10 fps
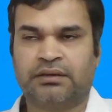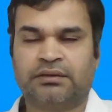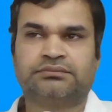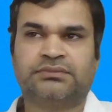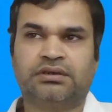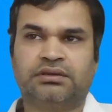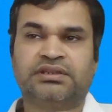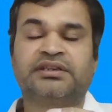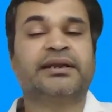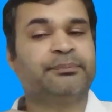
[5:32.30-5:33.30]
the
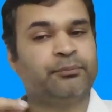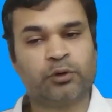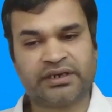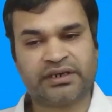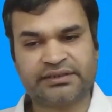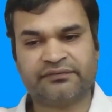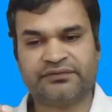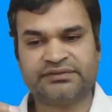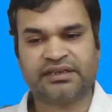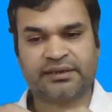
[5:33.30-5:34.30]

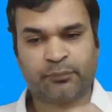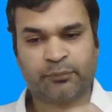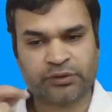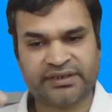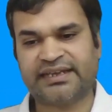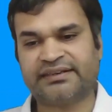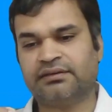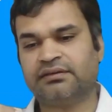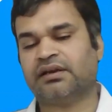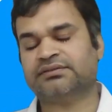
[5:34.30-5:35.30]
report
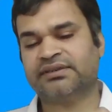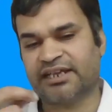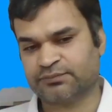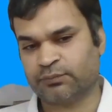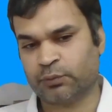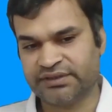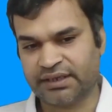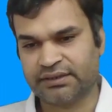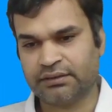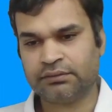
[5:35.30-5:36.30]
designer or the dashboard
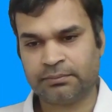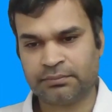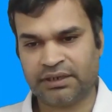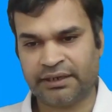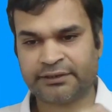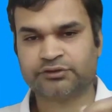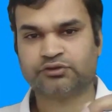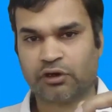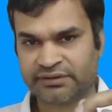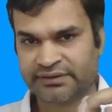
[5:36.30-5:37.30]
designer, it is
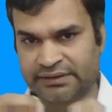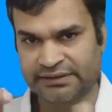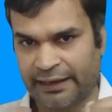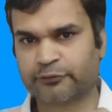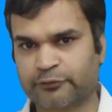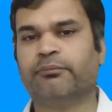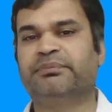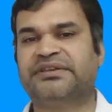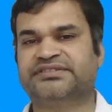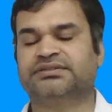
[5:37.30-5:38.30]
not drag drop
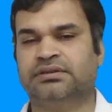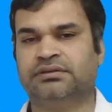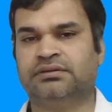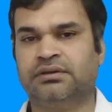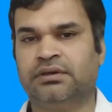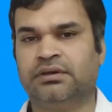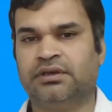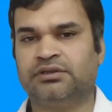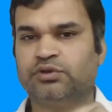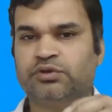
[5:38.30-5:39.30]
based.
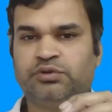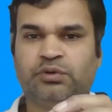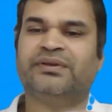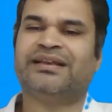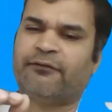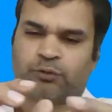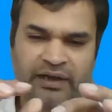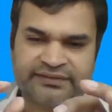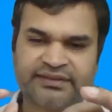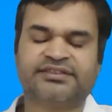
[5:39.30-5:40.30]
So you will have to
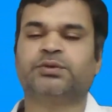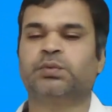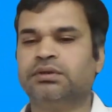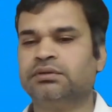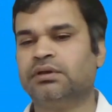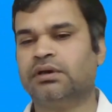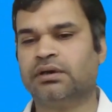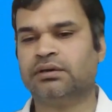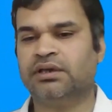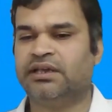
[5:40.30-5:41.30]
write the
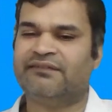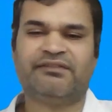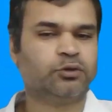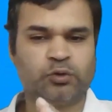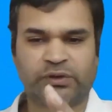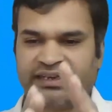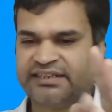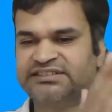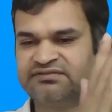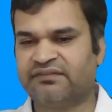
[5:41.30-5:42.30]
SQL, even though you can
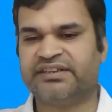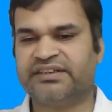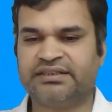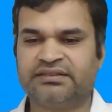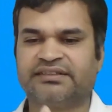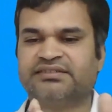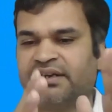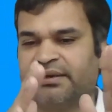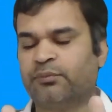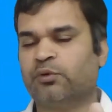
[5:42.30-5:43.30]
achieve everything like the
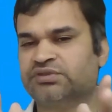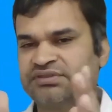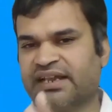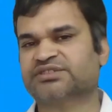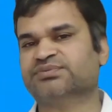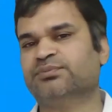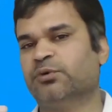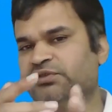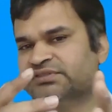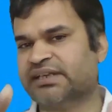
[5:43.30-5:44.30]
reports,
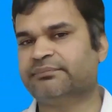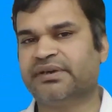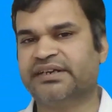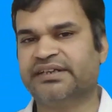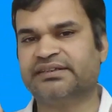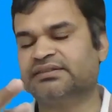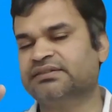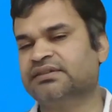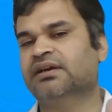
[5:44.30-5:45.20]
dashboards, embedding,